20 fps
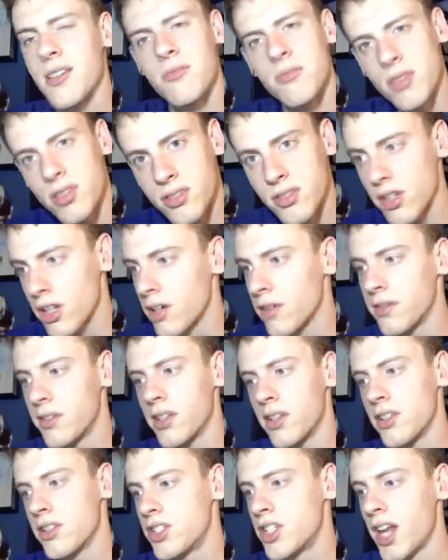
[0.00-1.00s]
Deserved.
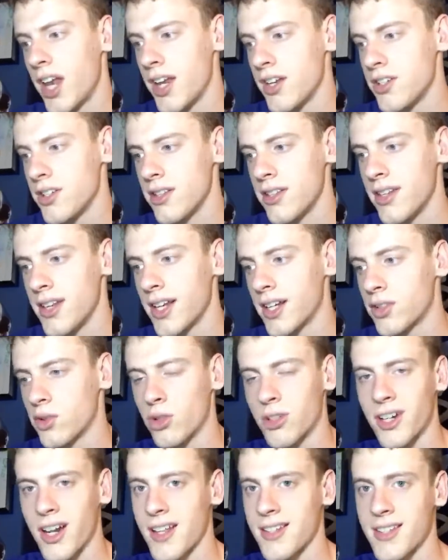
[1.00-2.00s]
Change in the Knicks
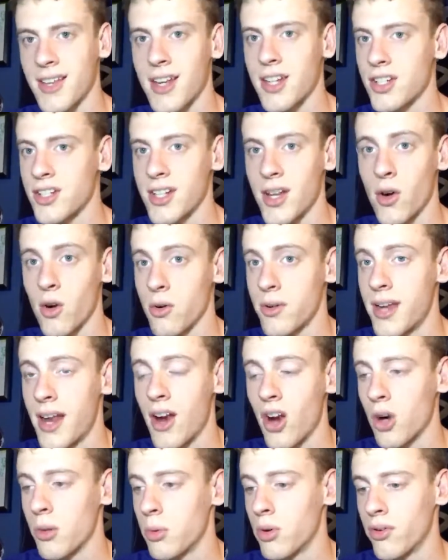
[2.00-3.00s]
organization. They were
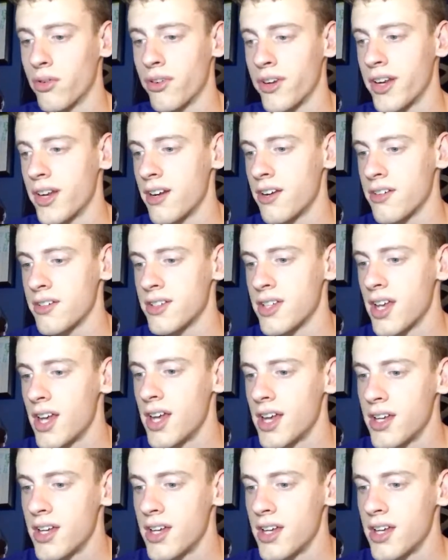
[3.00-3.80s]
terrible for years.